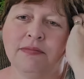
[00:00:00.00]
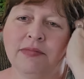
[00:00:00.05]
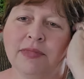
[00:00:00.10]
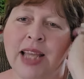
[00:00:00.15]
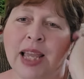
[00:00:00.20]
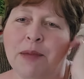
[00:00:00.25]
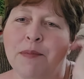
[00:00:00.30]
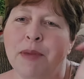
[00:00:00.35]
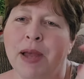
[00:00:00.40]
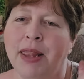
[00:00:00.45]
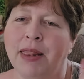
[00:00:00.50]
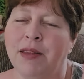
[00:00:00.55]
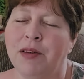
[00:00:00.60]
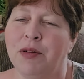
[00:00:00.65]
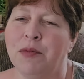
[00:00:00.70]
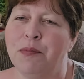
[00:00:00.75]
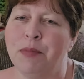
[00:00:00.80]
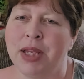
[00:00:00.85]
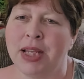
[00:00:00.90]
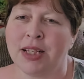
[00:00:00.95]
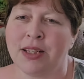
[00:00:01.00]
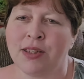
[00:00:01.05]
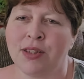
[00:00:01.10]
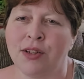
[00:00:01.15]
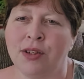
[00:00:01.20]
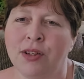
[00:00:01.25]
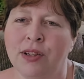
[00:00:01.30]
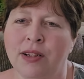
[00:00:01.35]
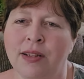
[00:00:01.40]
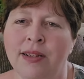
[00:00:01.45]
like my little
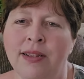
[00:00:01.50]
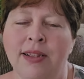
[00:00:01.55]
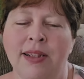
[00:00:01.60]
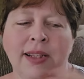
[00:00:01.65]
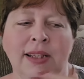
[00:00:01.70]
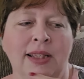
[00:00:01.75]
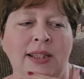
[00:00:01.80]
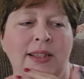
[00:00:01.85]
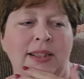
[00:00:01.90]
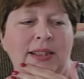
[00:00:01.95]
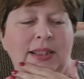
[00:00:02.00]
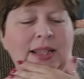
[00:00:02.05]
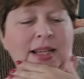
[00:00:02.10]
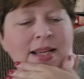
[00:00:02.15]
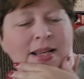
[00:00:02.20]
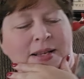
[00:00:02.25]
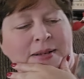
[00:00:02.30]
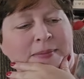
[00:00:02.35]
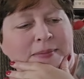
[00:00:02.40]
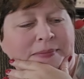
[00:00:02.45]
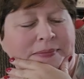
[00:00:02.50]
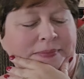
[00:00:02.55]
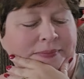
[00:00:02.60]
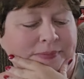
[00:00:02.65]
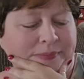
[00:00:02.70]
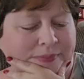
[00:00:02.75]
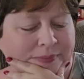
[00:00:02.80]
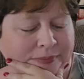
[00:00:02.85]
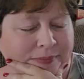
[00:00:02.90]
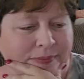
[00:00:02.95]
mixer.
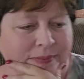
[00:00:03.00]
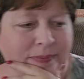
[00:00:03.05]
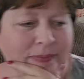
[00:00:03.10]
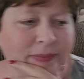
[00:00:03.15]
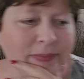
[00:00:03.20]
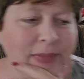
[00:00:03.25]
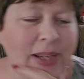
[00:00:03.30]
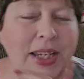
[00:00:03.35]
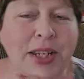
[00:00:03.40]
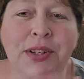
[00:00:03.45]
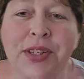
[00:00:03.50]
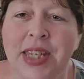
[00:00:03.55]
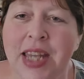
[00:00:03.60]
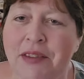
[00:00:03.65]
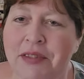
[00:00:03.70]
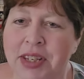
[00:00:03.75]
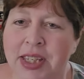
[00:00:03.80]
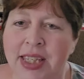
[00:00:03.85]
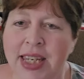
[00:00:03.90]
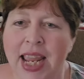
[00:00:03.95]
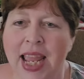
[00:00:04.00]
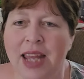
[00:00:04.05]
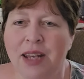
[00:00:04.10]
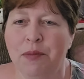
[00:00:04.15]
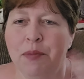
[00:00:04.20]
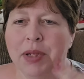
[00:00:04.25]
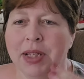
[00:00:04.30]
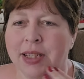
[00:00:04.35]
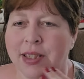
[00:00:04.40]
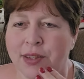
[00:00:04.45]
I used to have a
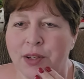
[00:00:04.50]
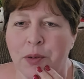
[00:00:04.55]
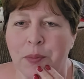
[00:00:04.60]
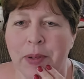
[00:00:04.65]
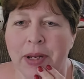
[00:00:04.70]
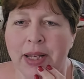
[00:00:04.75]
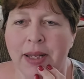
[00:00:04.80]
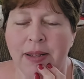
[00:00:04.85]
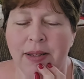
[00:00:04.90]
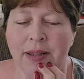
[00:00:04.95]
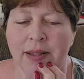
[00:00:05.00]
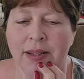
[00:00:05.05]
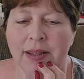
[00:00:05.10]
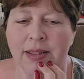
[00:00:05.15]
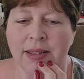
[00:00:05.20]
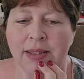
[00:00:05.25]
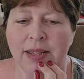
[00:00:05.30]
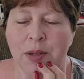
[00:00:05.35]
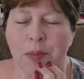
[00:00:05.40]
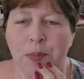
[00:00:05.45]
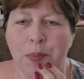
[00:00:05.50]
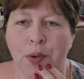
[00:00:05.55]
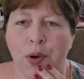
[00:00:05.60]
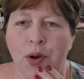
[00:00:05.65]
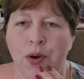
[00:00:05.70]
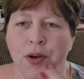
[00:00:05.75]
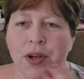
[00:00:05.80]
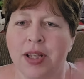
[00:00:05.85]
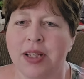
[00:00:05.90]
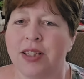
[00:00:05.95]
stand mixer, but it
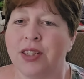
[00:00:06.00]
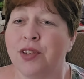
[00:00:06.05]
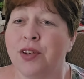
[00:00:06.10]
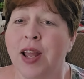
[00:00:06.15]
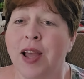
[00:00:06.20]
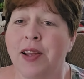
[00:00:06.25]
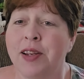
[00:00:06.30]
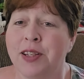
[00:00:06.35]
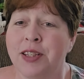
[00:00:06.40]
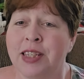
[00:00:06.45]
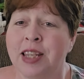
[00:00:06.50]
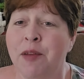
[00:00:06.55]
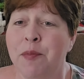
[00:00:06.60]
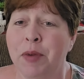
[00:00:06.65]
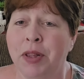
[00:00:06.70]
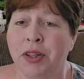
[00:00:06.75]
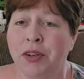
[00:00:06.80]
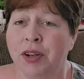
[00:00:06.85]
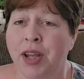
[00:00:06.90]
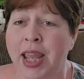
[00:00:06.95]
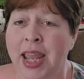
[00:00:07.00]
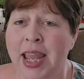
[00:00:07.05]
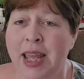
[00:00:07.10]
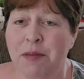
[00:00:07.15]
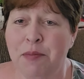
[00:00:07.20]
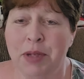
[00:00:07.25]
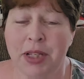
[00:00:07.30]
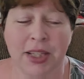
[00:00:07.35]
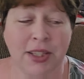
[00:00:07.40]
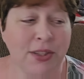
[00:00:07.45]
broke, and so now I just have my little
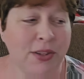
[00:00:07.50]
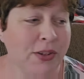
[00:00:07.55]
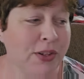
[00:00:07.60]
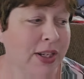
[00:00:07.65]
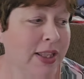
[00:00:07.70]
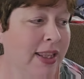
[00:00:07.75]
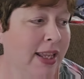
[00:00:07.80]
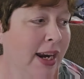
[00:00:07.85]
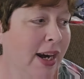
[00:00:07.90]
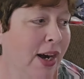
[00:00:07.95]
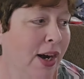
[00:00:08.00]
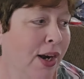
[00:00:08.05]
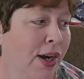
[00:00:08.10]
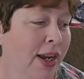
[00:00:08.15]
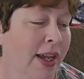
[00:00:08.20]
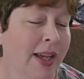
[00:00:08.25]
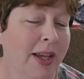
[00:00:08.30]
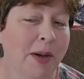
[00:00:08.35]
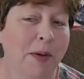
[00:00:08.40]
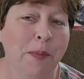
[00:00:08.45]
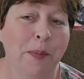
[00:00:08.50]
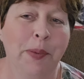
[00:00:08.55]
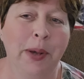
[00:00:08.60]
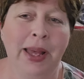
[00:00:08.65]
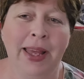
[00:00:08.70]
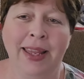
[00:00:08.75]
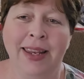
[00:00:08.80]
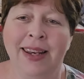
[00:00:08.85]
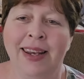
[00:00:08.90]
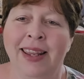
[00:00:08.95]
hand mixer in there.
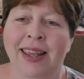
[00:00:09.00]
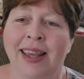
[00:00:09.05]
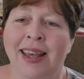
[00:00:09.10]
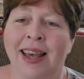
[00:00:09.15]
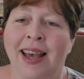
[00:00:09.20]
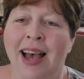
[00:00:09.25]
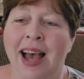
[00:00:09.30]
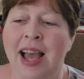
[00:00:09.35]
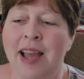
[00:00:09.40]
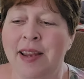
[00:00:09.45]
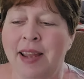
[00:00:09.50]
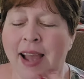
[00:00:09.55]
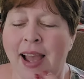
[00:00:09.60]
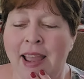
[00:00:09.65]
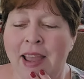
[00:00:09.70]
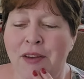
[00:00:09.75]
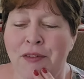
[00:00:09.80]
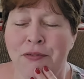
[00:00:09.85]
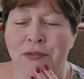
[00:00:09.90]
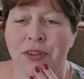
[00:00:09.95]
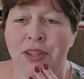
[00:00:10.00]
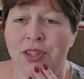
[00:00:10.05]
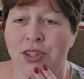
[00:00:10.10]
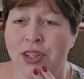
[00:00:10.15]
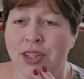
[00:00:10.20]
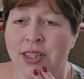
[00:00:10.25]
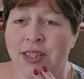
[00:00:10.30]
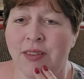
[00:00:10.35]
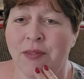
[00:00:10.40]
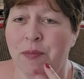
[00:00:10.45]
But I have
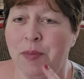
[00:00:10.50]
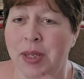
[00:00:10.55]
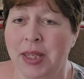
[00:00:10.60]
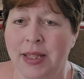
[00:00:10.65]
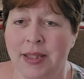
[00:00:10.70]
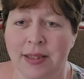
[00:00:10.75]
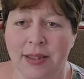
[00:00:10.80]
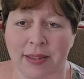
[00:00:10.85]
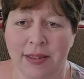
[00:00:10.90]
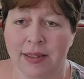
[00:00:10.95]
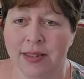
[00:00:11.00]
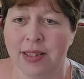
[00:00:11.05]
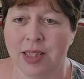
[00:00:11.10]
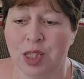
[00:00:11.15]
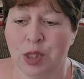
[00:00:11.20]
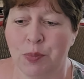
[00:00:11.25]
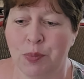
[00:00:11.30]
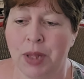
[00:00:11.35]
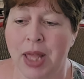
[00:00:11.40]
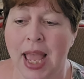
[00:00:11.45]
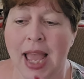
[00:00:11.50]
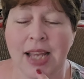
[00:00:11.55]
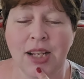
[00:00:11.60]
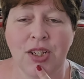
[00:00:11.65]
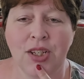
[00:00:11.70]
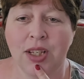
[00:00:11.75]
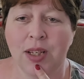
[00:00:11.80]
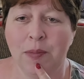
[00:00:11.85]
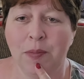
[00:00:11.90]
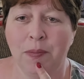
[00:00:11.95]
visions of me
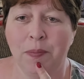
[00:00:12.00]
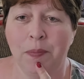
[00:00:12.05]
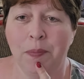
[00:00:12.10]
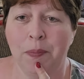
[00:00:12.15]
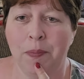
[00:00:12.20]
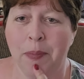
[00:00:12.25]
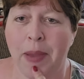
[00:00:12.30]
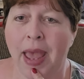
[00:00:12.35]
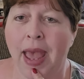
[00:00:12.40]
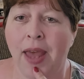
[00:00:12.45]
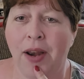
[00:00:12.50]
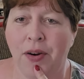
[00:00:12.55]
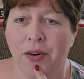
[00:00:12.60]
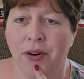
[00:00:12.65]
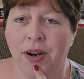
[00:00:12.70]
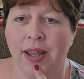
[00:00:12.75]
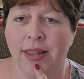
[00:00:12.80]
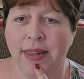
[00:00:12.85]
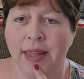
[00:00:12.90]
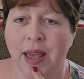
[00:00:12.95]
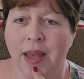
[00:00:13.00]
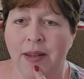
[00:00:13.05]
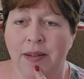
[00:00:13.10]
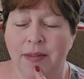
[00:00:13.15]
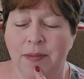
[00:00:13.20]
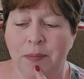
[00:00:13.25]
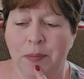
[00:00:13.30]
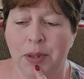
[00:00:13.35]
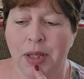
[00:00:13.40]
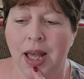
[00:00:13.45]
splashing batter on that
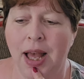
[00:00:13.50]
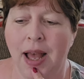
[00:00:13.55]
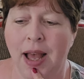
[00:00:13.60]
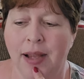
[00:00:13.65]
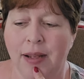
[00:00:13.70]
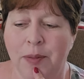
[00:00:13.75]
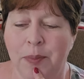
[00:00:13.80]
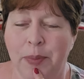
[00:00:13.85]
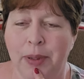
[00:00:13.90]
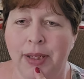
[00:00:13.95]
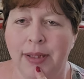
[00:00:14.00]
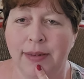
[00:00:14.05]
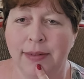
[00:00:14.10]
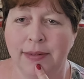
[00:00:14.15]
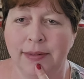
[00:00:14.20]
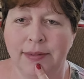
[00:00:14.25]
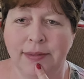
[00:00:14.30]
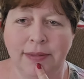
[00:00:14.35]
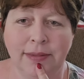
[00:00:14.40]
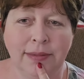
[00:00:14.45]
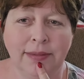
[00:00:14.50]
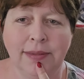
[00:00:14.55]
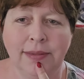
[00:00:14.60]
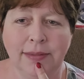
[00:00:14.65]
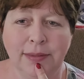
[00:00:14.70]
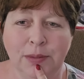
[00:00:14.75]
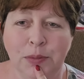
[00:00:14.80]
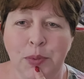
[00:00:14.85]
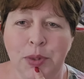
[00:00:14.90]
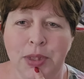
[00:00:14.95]
block, but
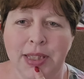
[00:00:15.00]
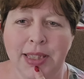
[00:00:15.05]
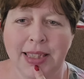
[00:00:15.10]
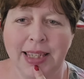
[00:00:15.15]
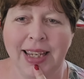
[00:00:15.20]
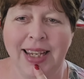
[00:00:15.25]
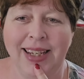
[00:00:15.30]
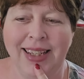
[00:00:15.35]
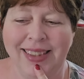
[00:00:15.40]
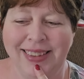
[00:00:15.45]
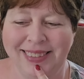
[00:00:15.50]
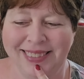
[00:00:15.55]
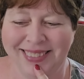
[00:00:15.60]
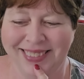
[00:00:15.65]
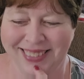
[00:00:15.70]
we'll see.